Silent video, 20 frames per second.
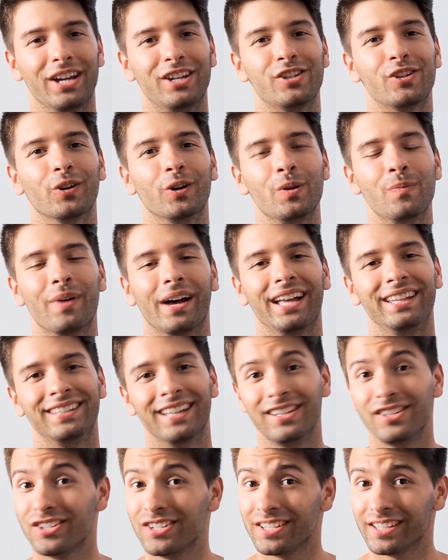sure you pay
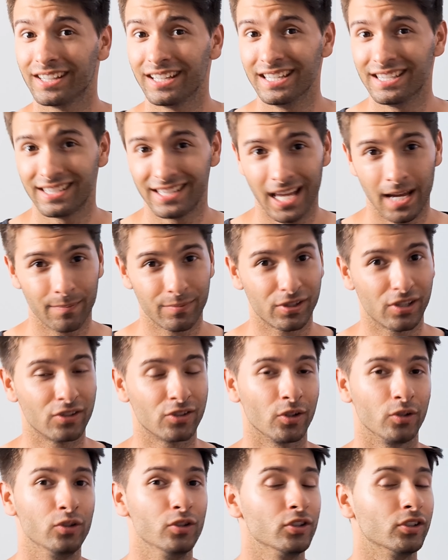attention to these steps
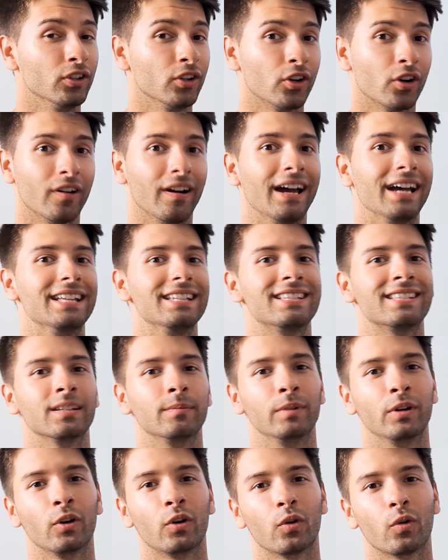so you can create some
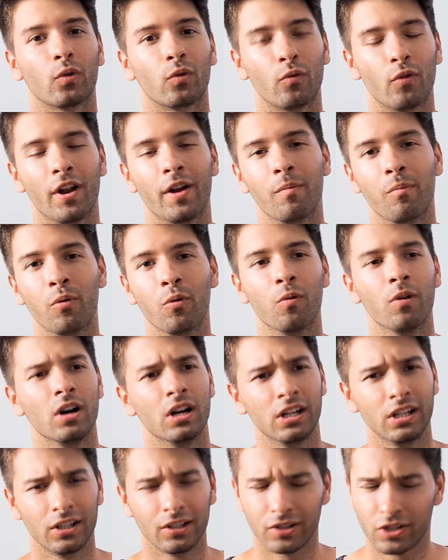incredible
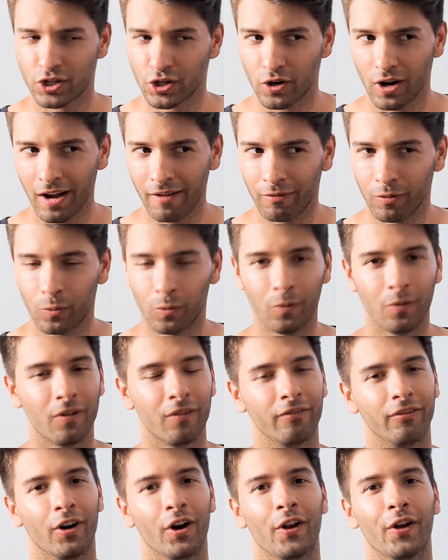travel
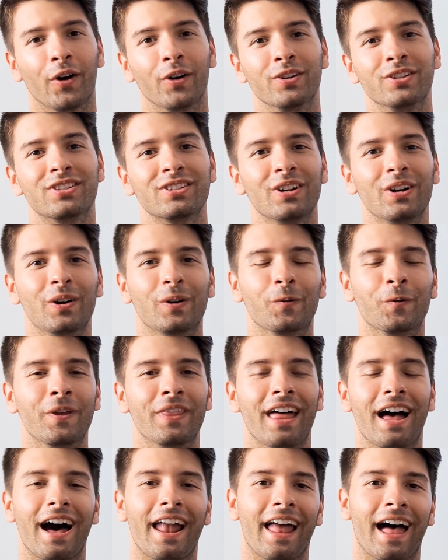photos
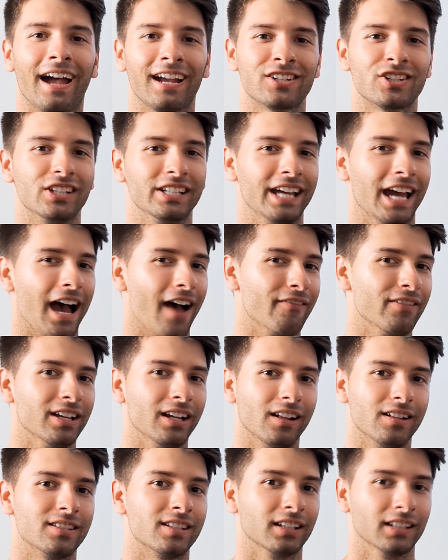without actually
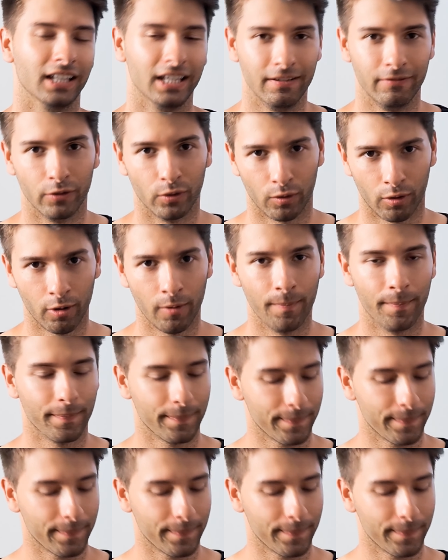having to leave your room.